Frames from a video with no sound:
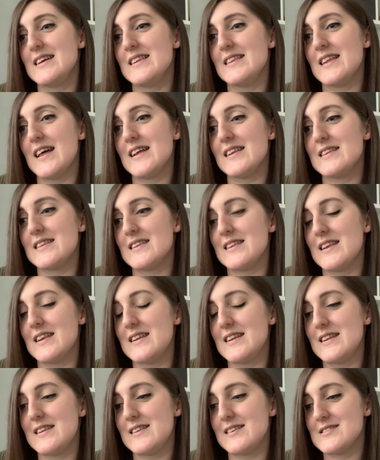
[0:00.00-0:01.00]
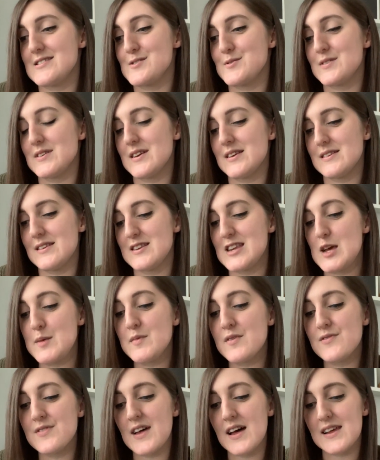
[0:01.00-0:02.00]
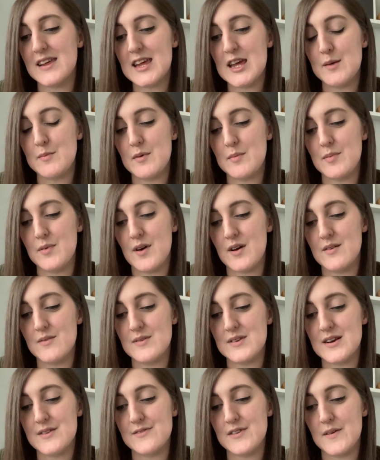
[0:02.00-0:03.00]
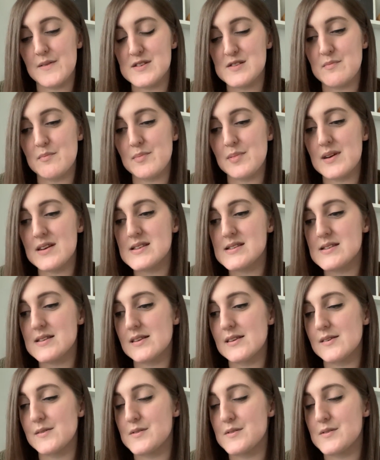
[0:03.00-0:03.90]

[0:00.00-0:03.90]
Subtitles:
the name of that came about whenever I was in Bristol.